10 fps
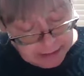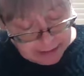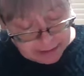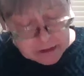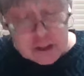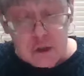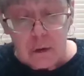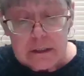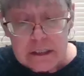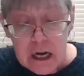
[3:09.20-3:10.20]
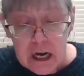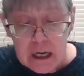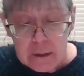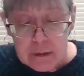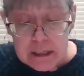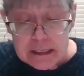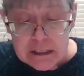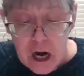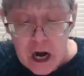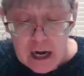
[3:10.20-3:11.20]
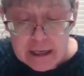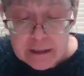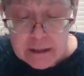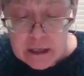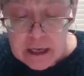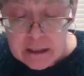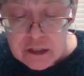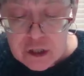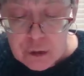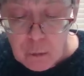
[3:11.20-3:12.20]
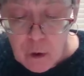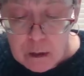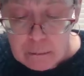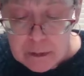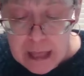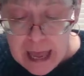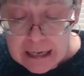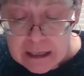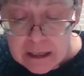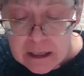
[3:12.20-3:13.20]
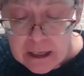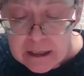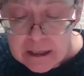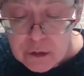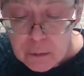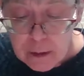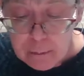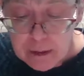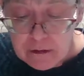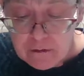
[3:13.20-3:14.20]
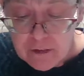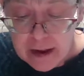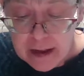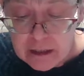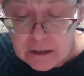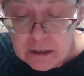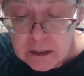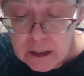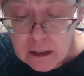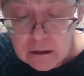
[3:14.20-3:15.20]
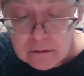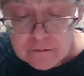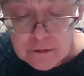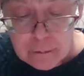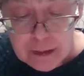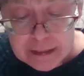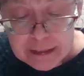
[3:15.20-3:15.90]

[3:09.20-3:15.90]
In a short time, he died, and she wore black and a sweeping veil for many